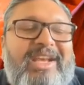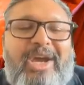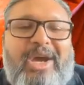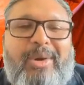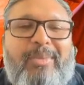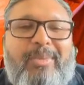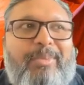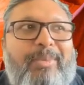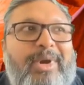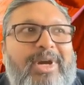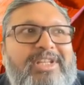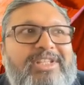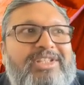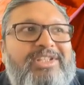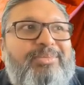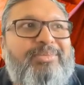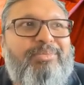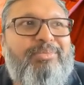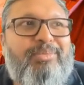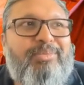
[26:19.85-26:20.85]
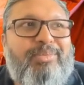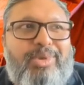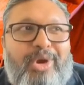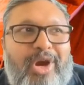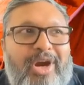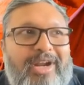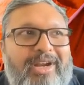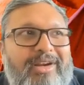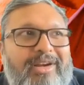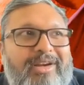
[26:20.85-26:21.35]
a much
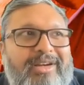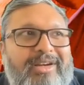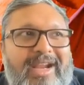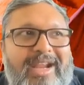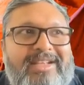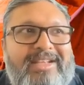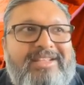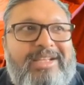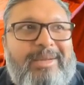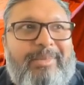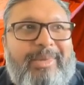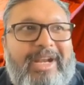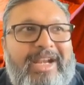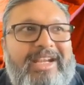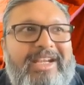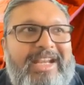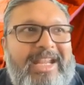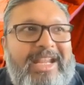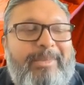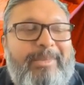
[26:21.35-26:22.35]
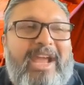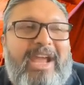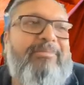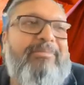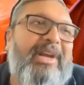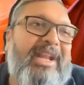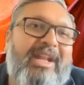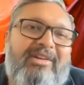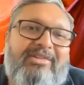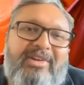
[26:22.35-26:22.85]
broader and separate deep dive,
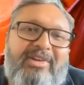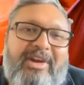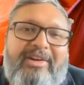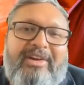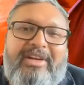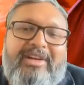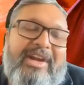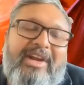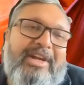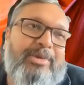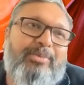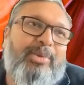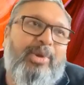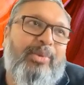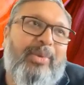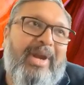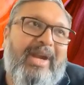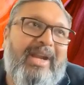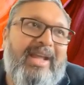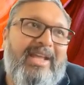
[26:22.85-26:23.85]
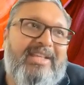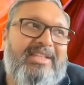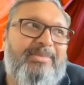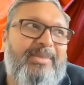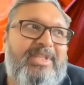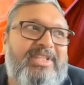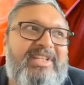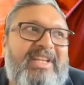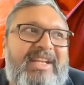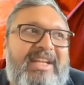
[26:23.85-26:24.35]
but I'll try to provide as
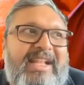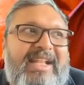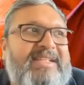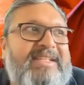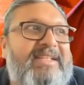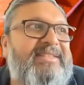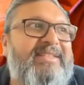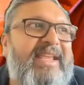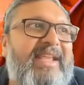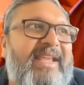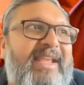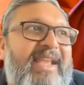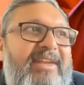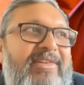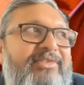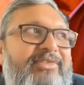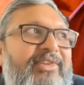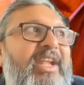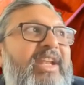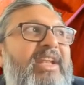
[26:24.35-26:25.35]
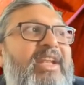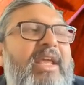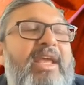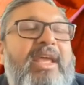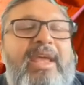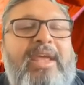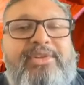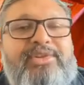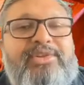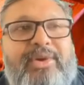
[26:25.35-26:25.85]
much details as I can, right?
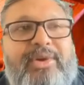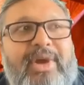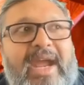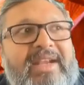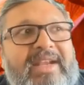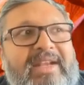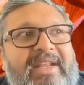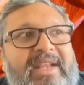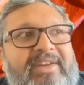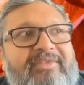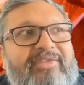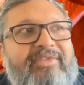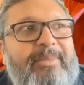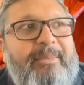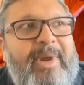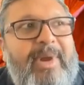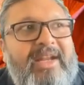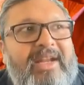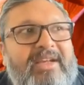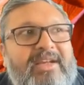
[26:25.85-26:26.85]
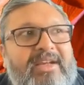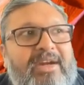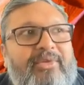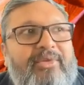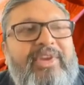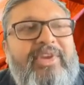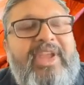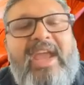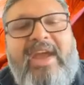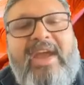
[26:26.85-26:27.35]
So at Informatica,
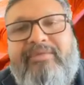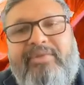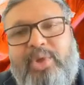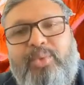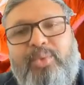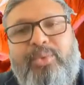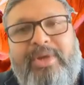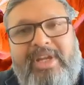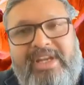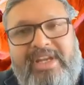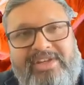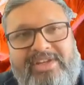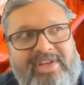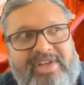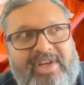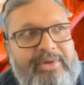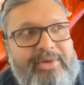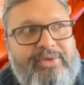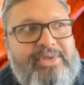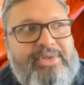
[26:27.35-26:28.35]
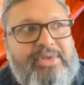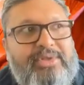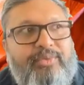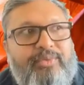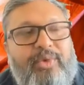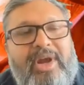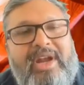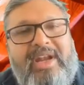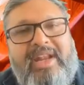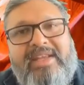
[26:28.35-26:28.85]
we have two initiatives.
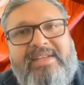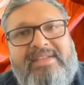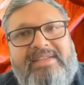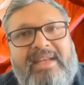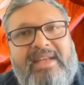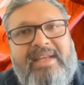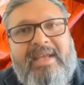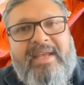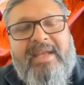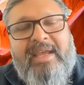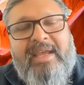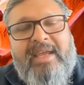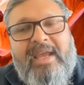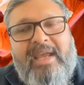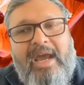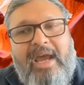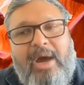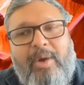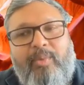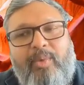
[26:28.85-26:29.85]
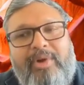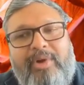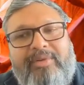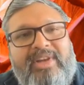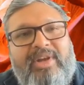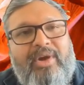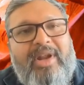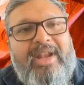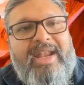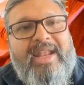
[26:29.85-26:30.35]
One is what
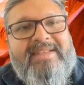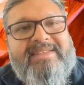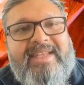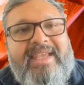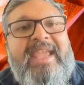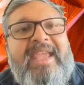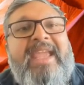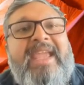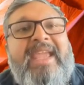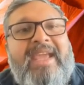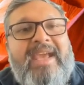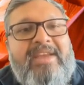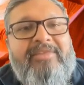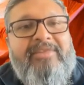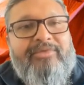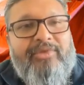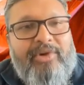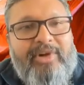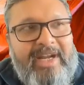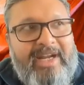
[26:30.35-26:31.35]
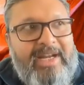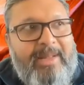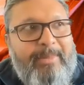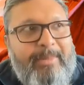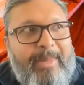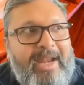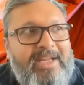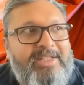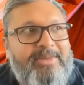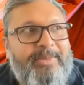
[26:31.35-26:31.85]
we call as AI for data
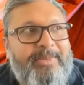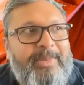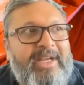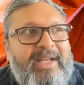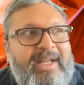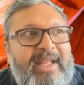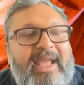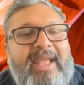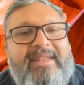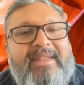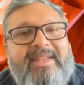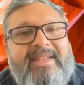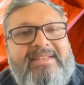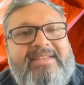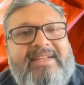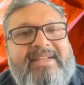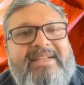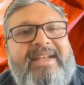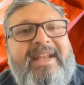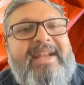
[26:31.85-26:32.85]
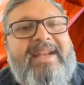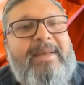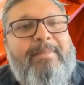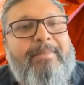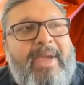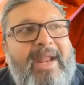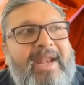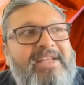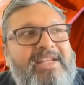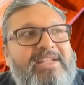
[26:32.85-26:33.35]
management, and there is a data
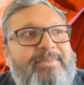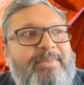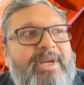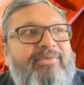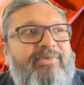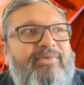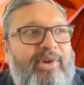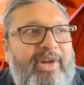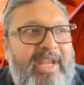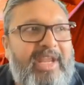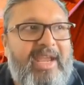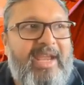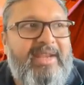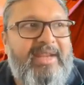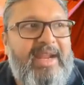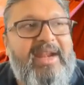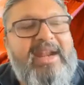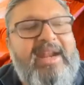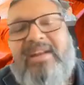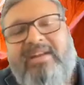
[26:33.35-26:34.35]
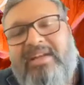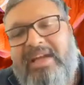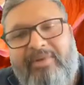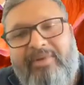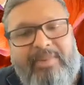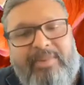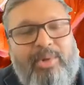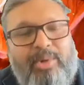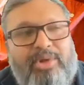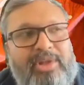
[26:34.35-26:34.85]
management for AI. And I'll
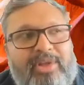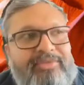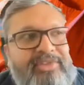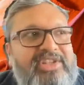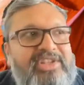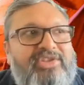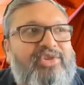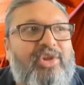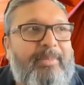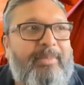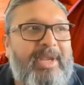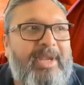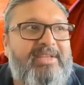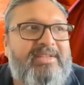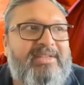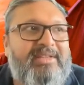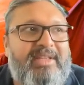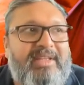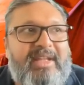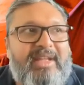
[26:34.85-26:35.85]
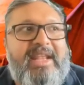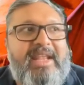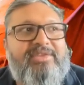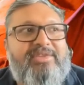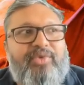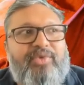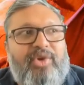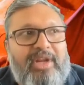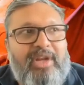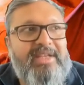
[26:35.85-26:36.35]
cover both of these topics in the next
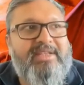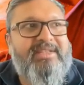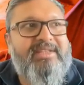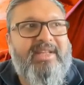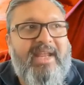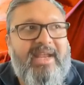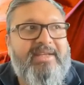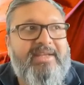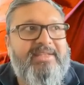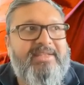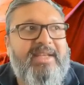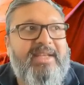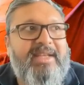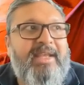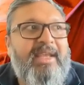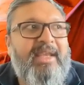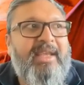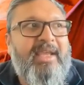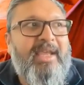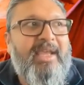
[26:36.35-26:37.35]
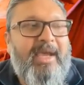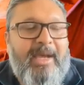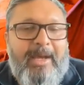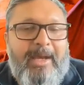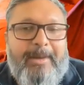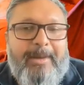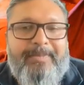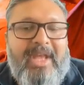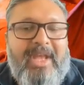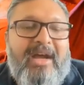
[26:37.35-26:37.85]
following slides
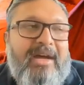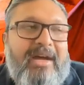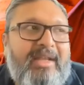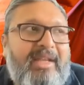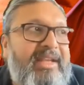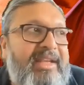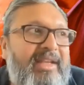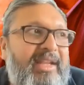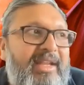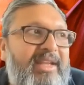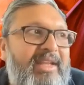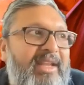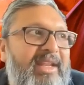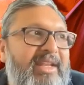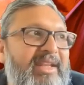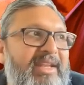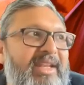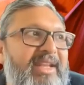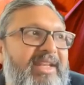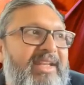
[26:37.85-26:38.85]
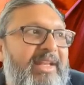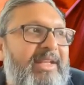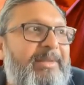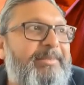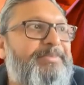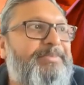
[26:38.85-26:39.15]
in detail.